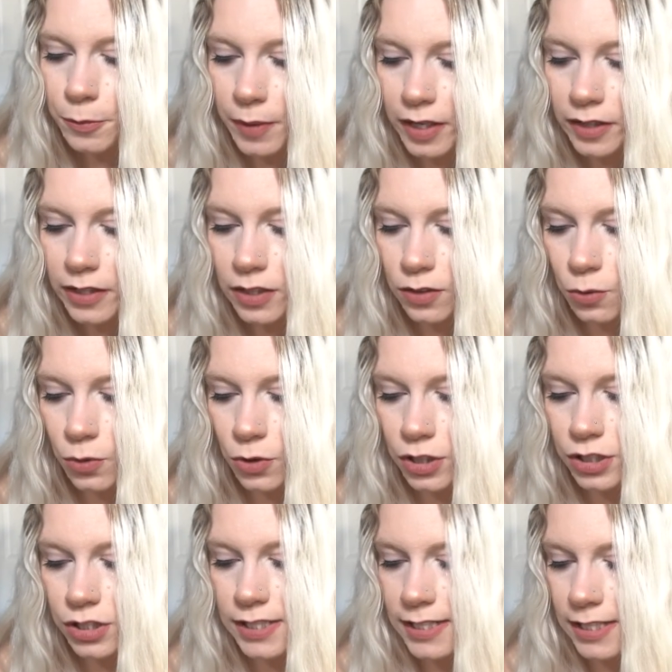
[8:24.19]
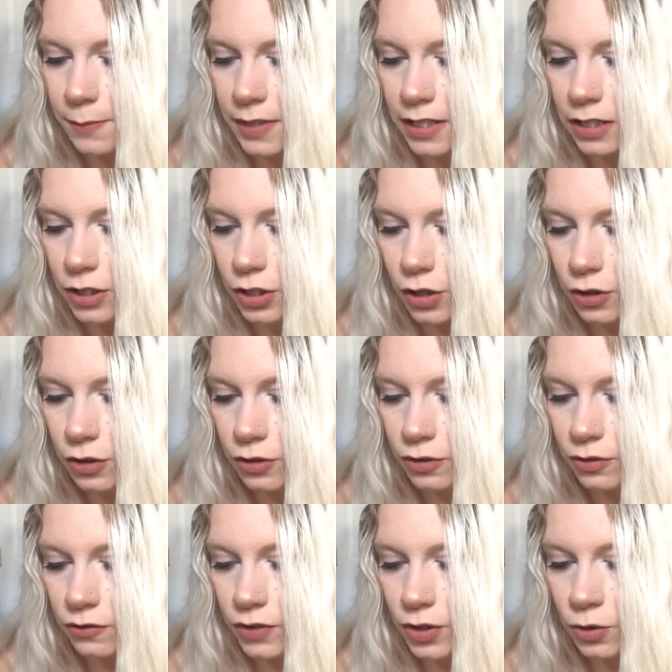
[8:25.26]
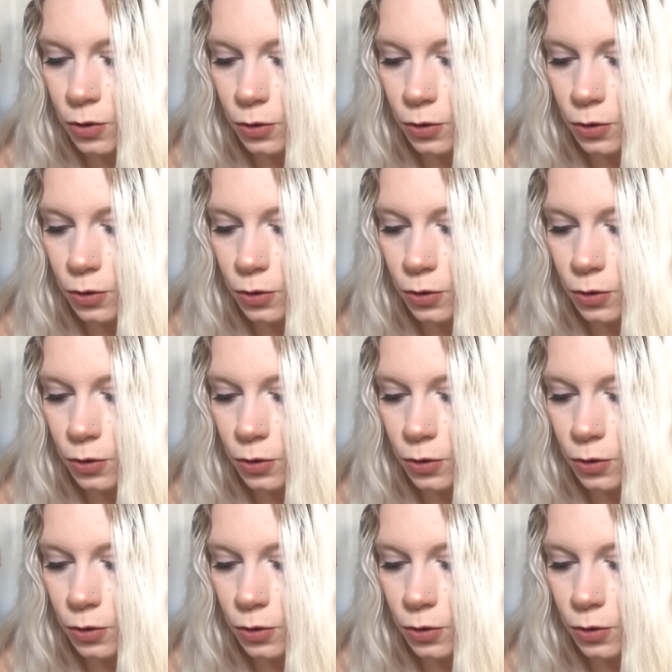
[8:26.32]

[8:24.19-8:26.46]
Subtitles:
berry, orange, cinnamon, clove,